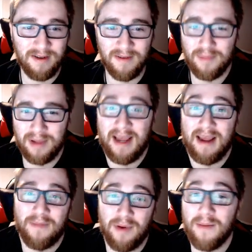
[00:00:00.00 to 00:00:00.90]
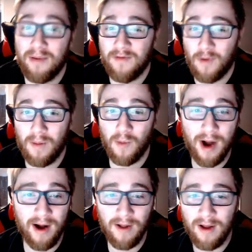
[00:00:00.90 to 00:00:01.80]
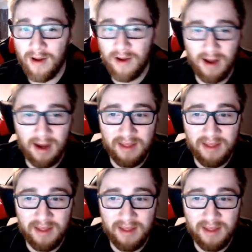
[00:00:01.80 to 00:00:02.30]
play and perform well. The